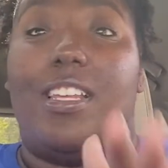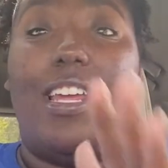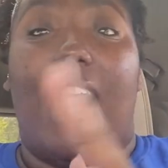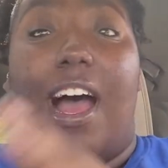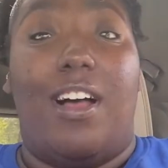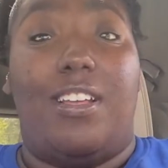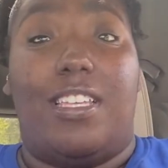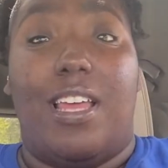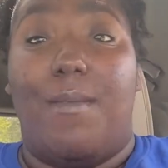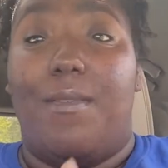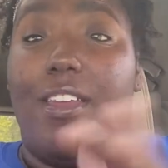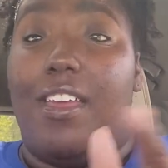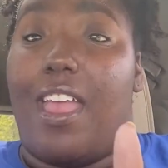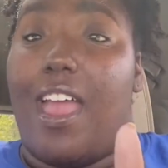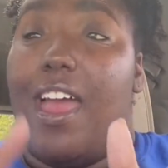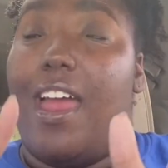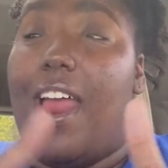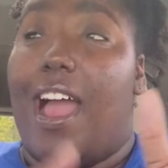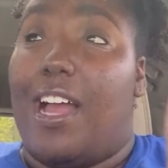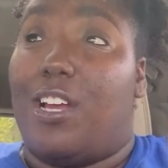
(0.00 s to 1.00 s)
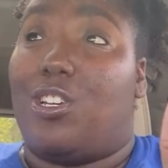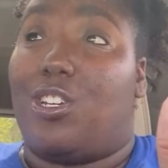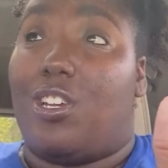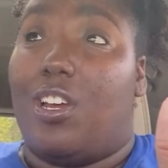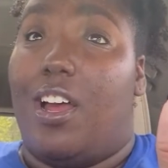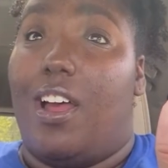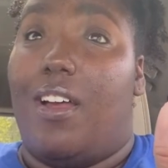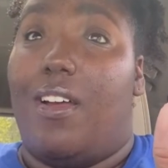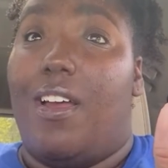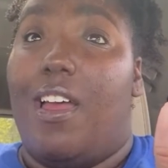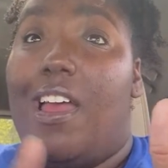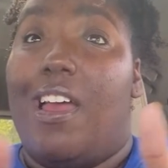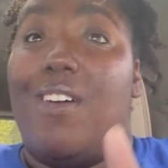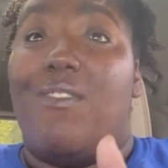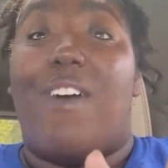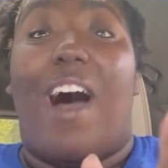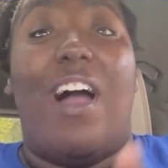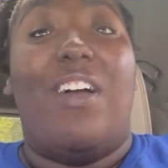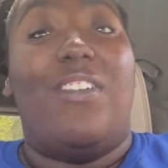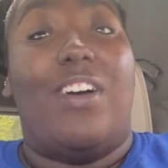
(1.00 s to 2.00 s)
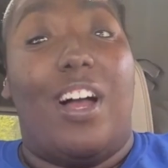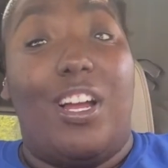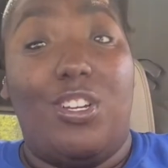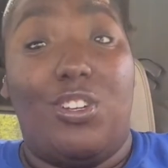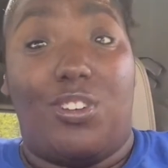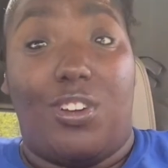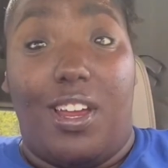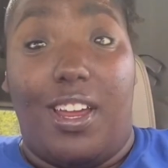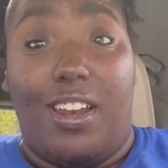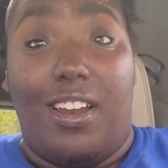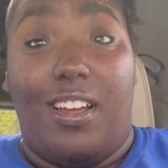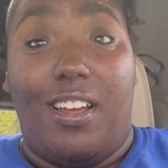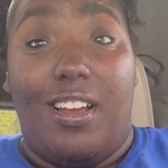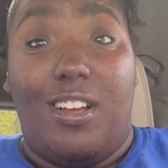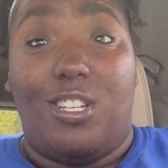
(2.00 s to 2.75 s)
And I was able to get extra $500.